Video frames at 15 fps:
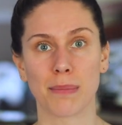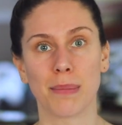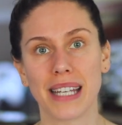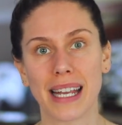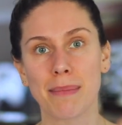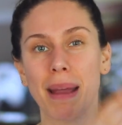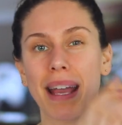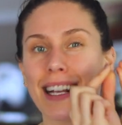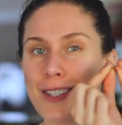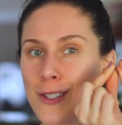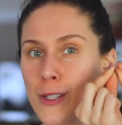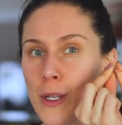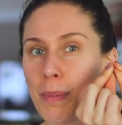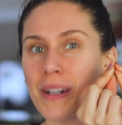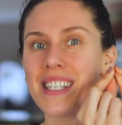meaning make it
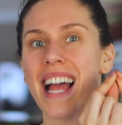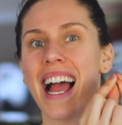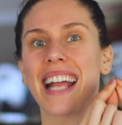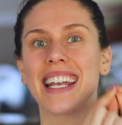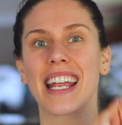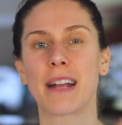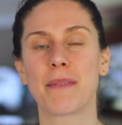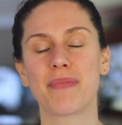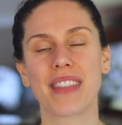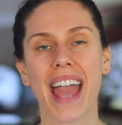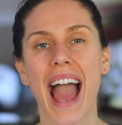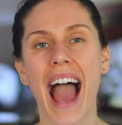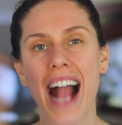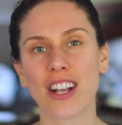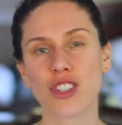super tiny, and they
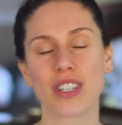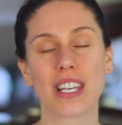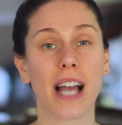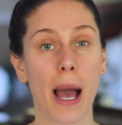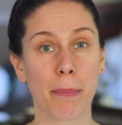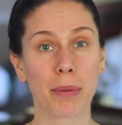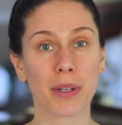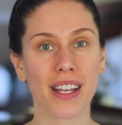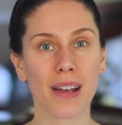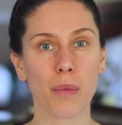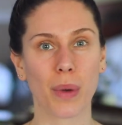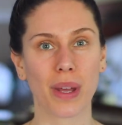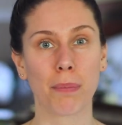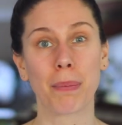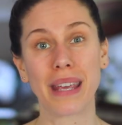actually coupled it
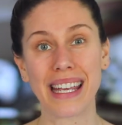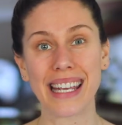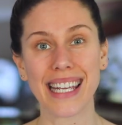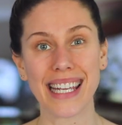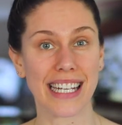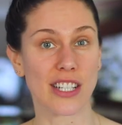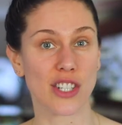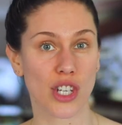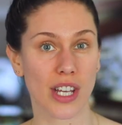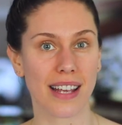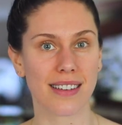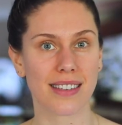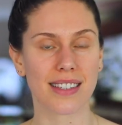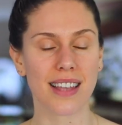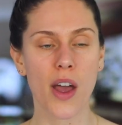with
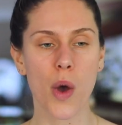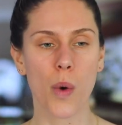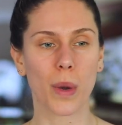PEGs,